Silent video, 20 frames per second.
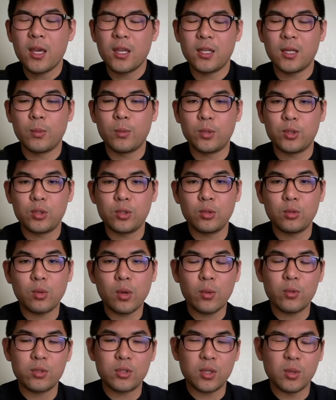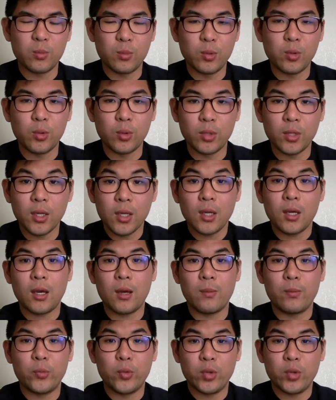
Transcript: Number two, what was their mood? Um,